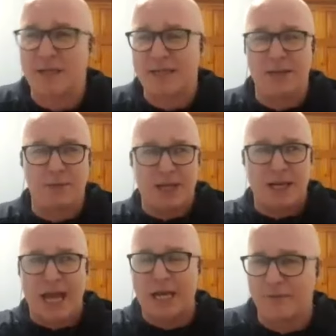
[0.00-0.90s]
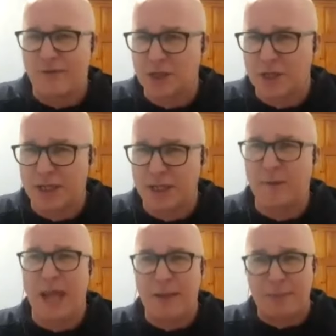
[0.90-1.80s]
saying there was any lack of professionalism in
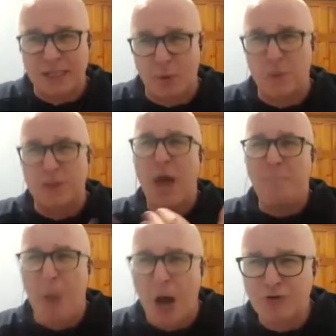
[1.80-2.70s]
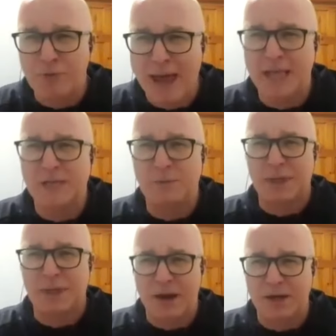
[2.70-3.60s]
the game, but I suppose modern methods were
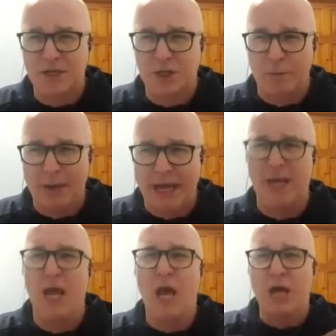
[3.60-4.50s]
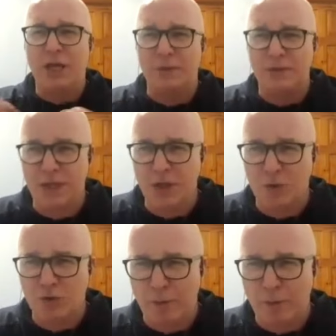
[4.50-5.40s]
starting to come in. There was a new
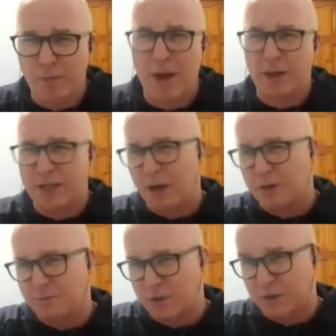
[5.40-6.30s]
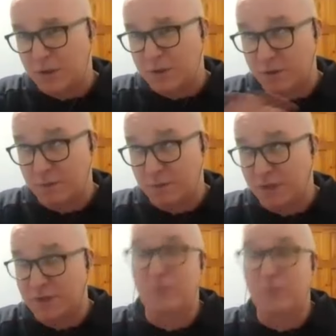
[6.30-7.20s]
group of players there,
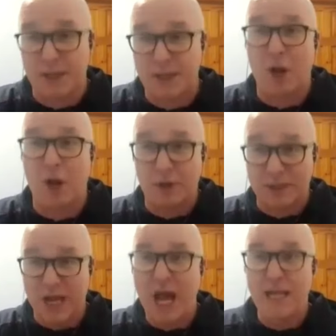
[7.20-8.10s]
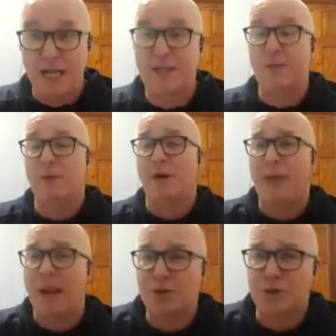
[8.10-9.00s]
plus some great stalwarts that still would have
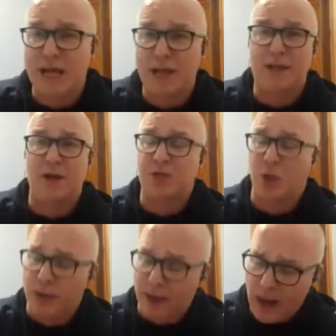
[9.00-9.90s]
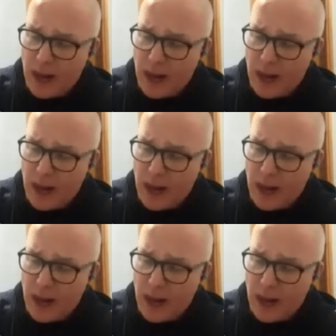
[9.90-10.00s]
played with yourselves there too. And